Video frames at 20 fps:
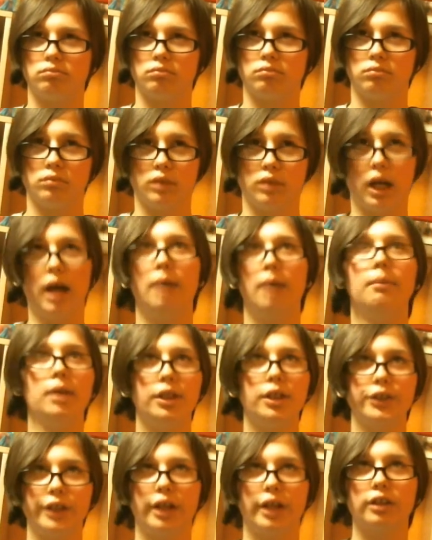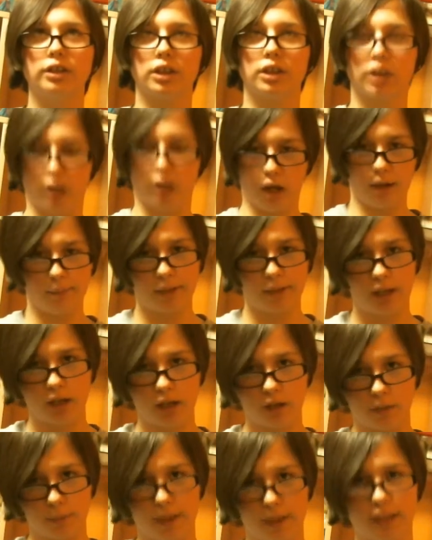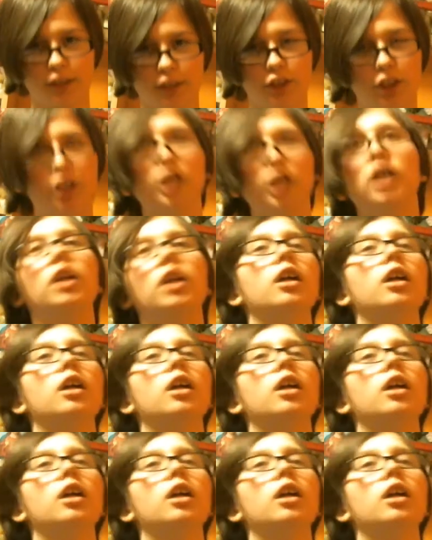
not much else to comment on the picture.